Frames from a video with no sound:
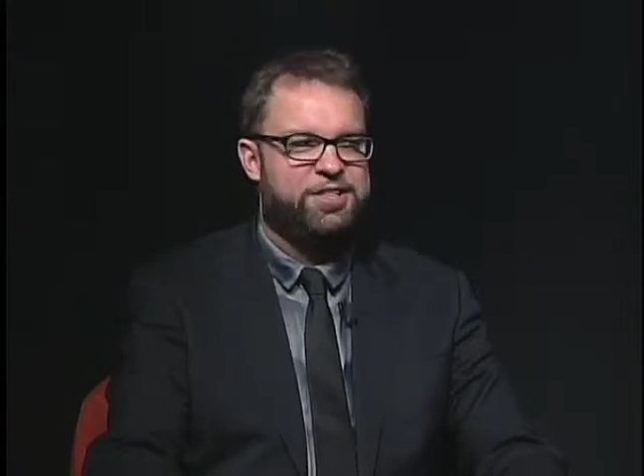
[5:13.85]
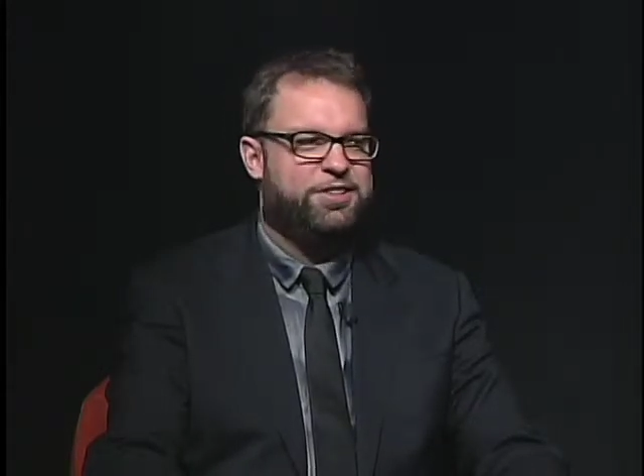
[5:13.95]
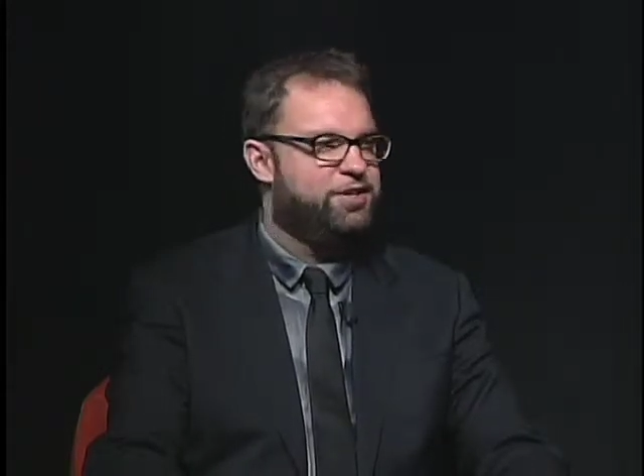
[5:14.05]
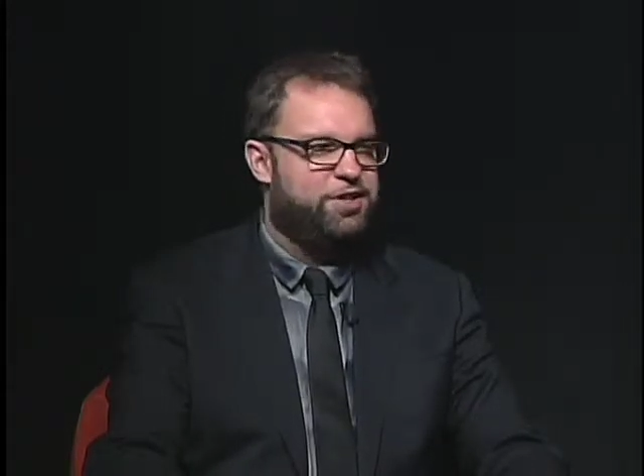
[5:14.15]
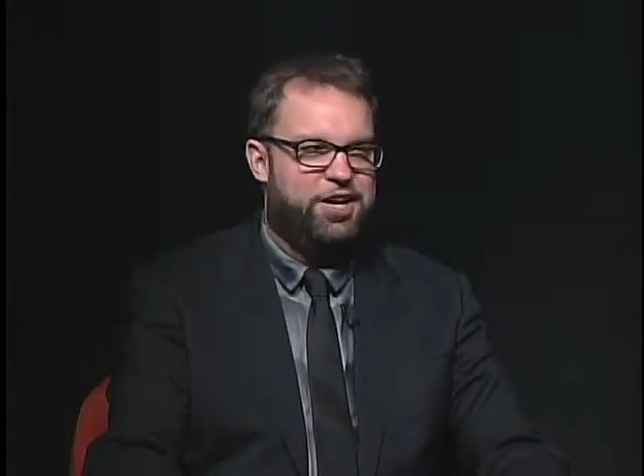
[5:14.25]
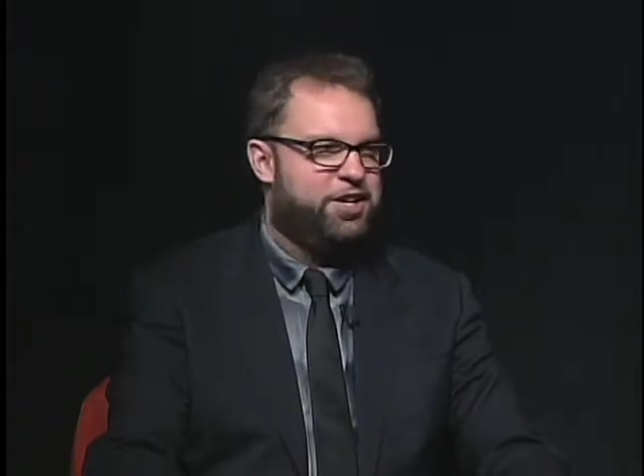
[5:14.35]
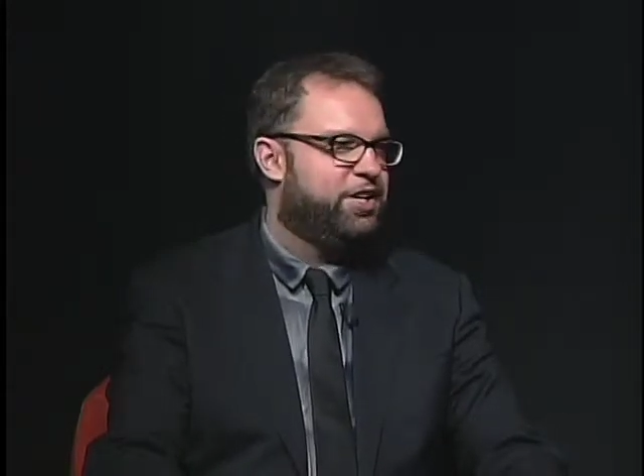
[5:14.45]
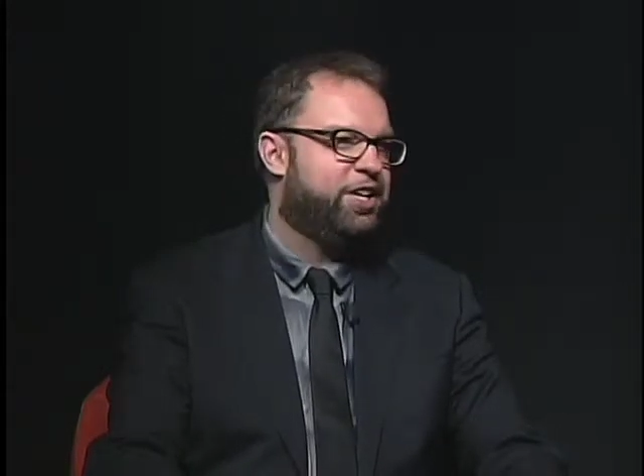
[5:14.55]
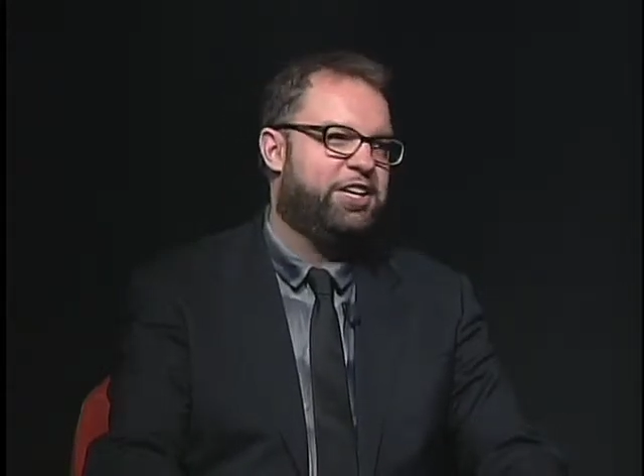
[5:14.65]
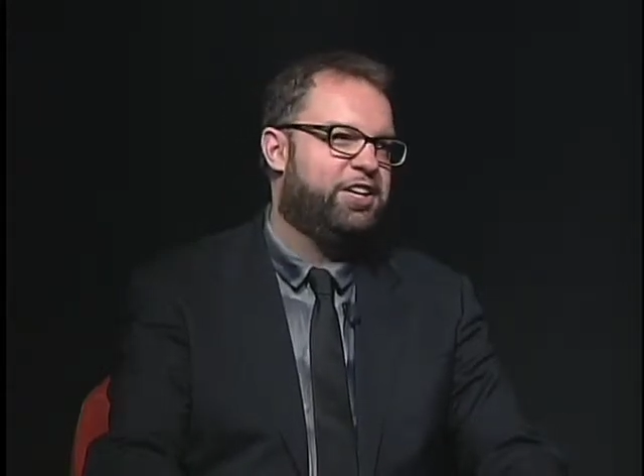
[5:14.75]
then you're not going to
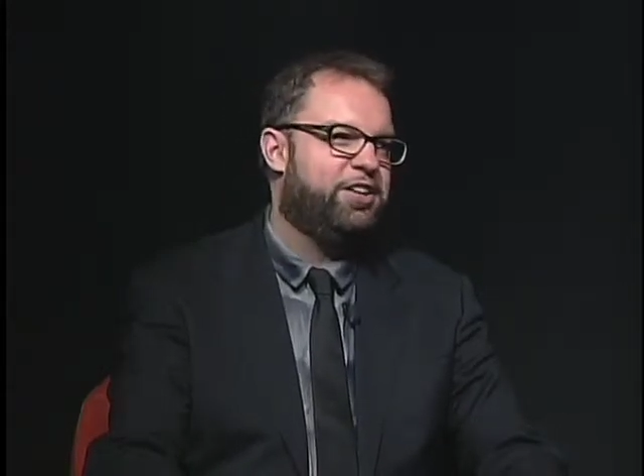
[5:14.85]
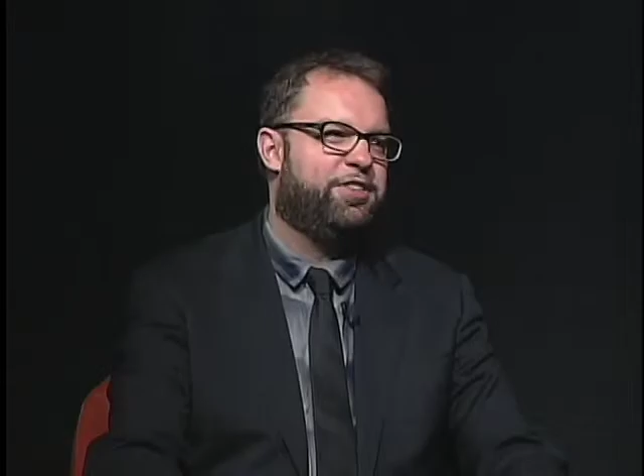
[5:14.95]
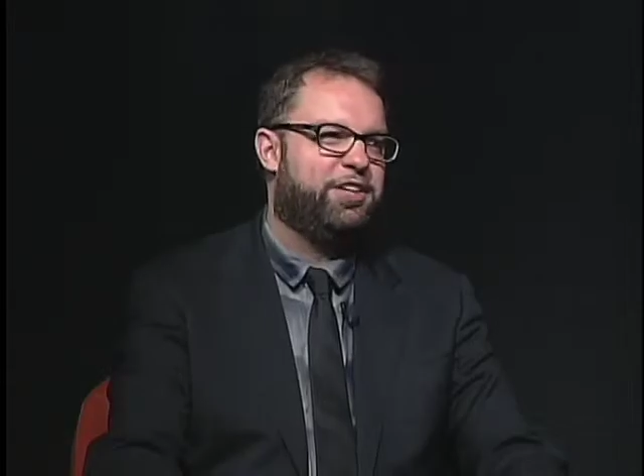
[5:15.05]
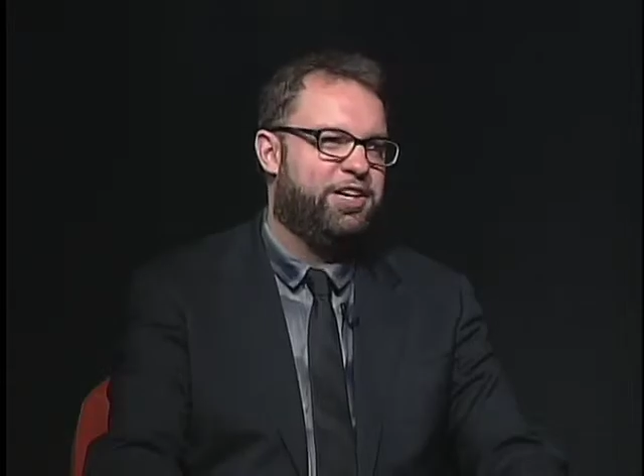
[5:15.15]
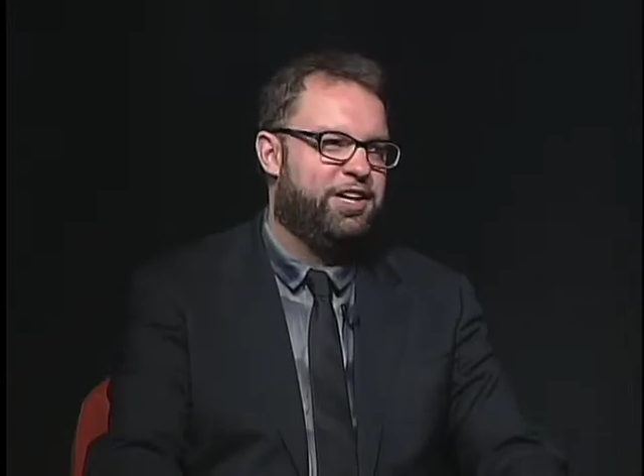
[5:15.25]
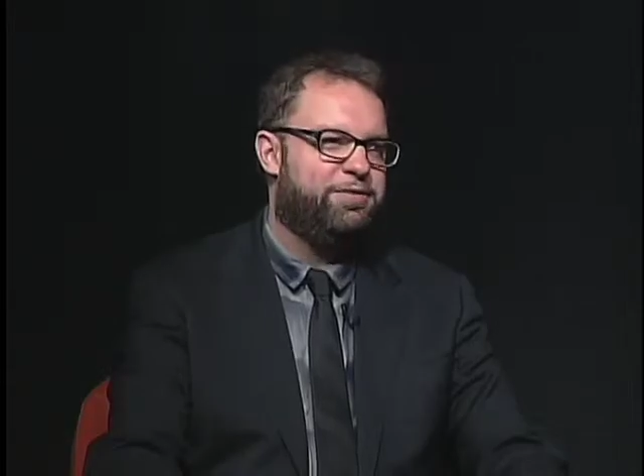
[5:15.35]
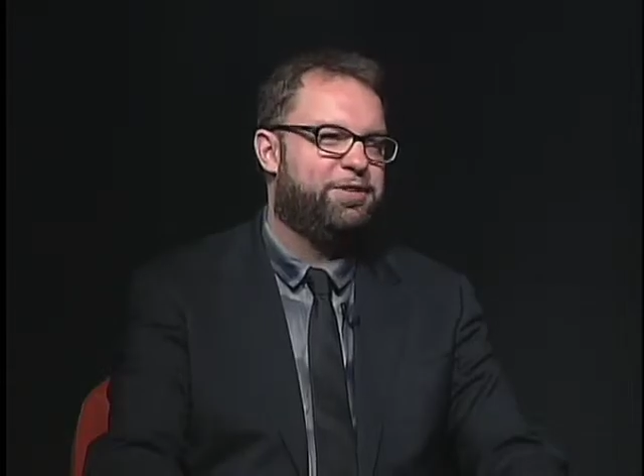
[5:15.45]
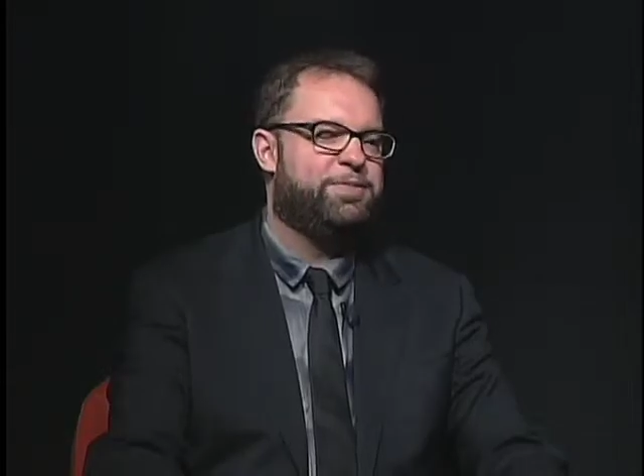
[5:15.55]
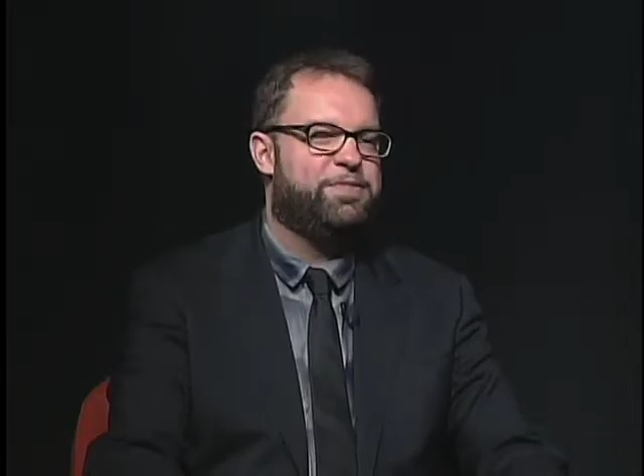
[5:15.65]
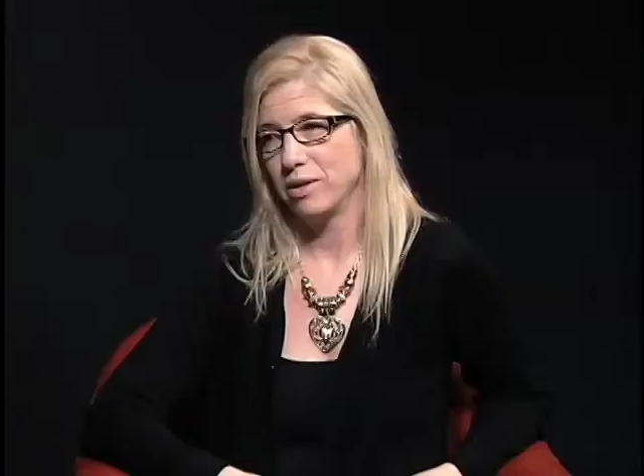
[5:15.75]
get anything out of it.